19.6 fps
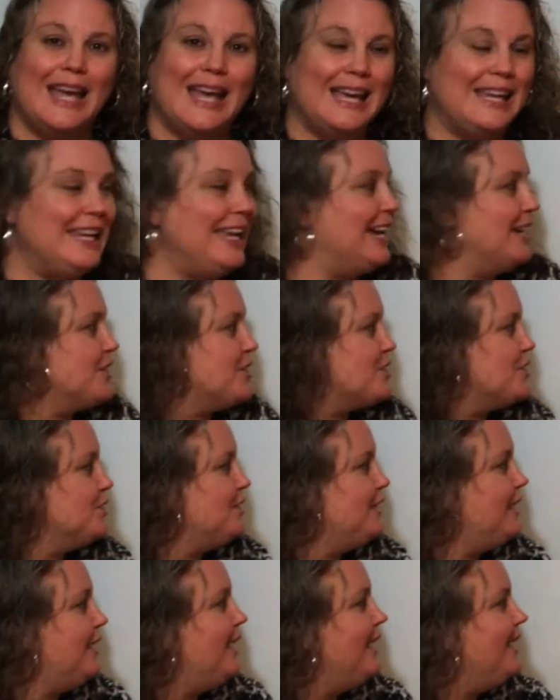It
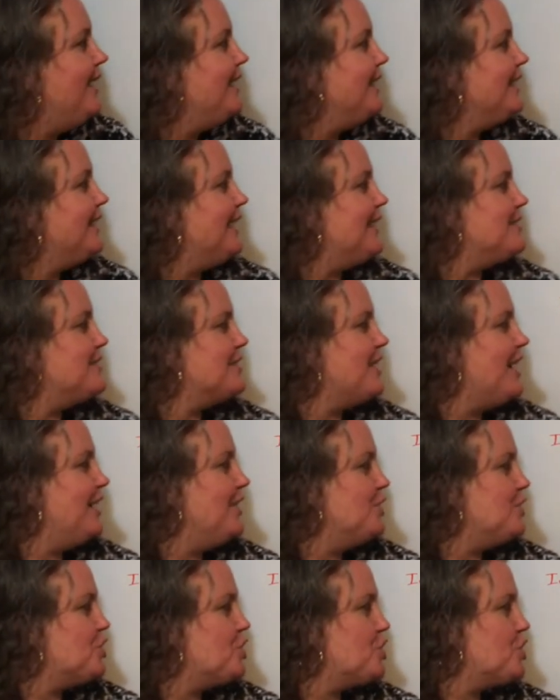actually gets
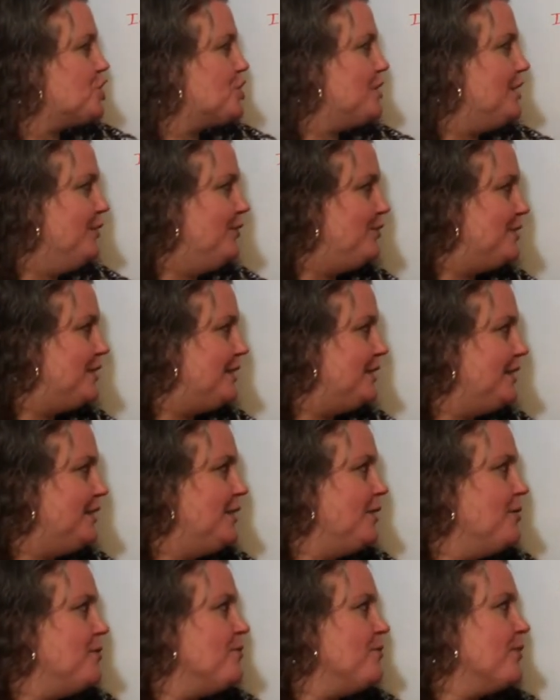kind of
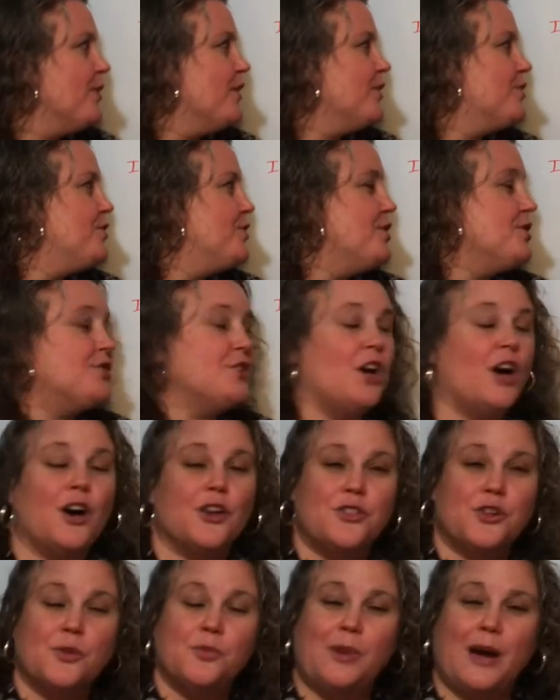shifted to this
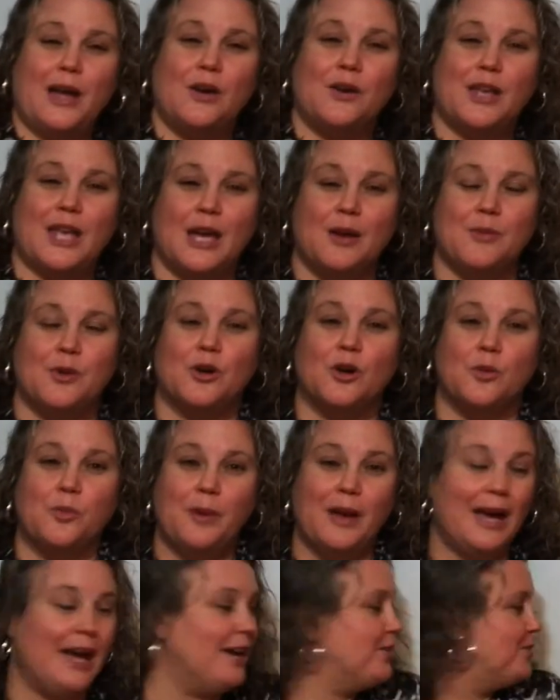other biochemical
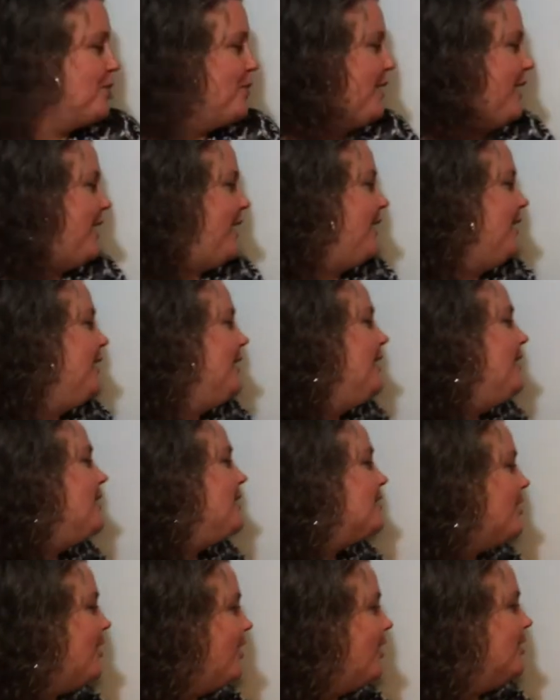pathway
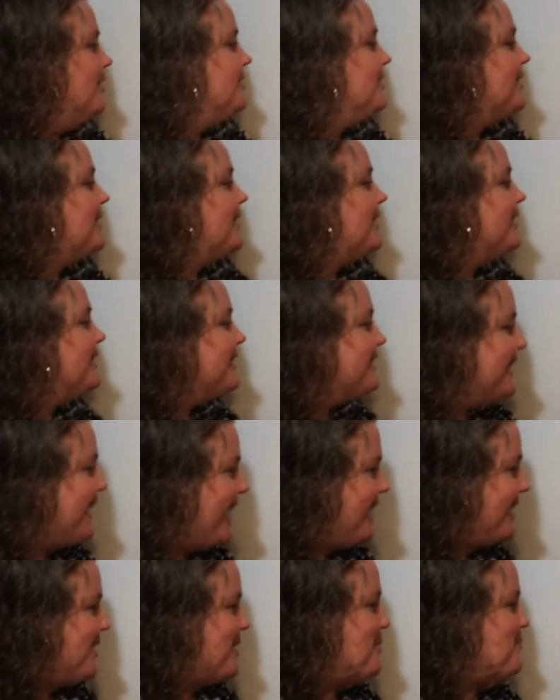called the
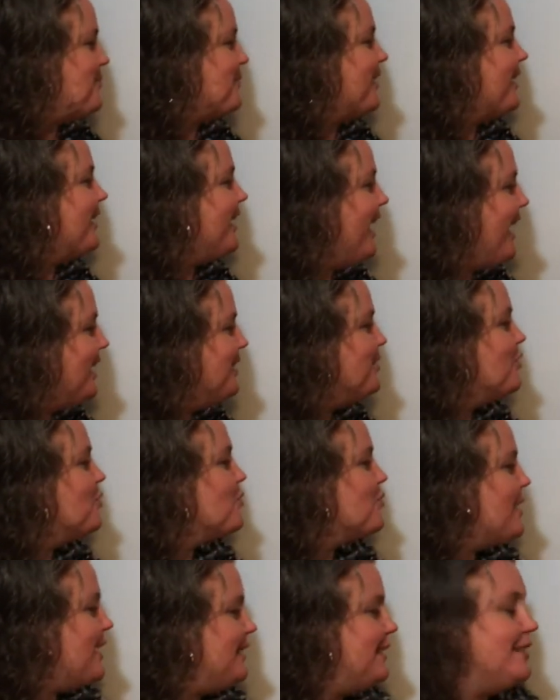
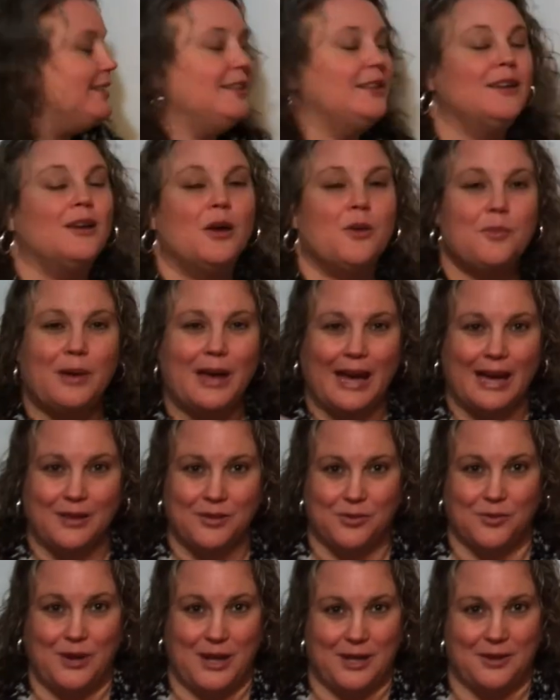kynurenine
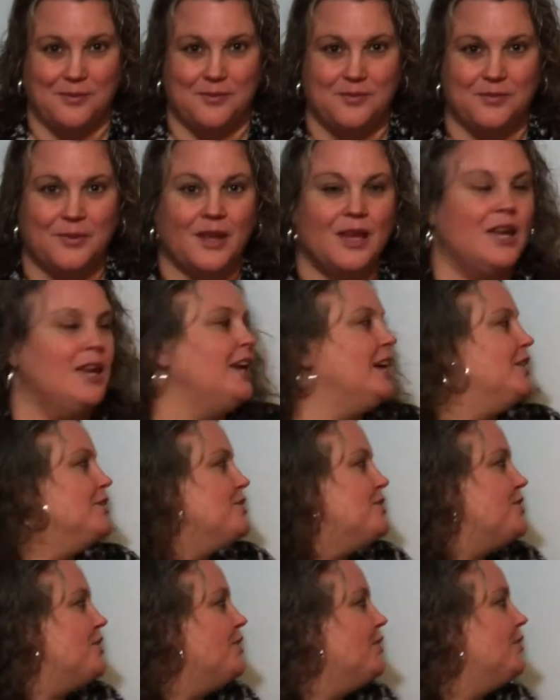pathway.
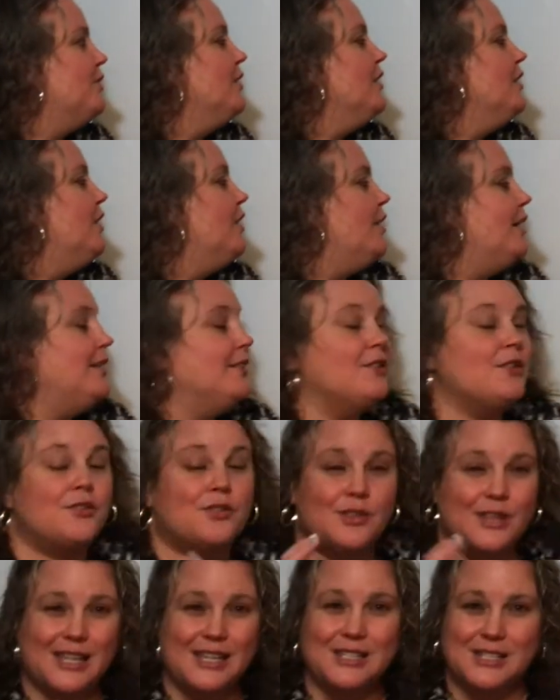And the
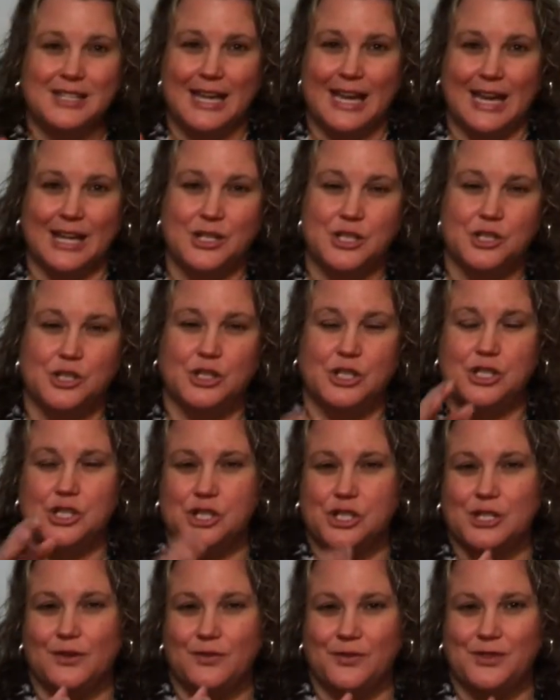things that actually
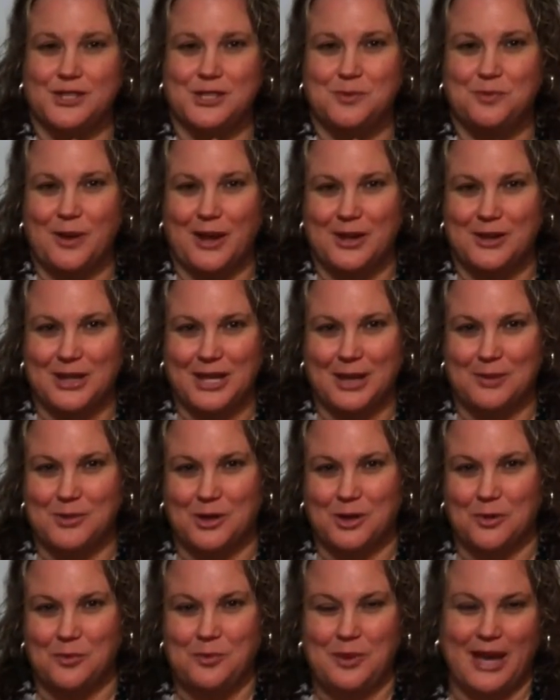shift this
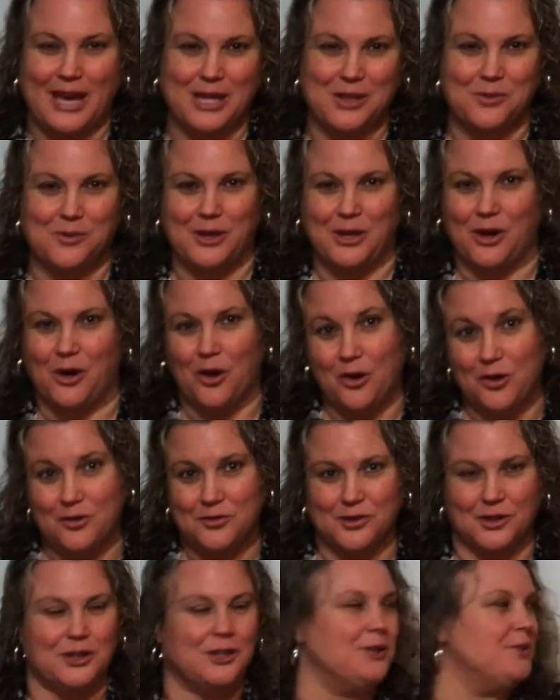biochemical pathway
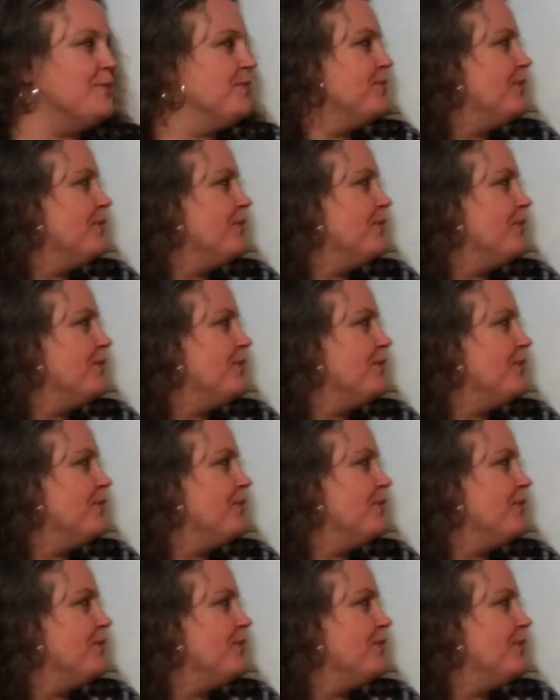over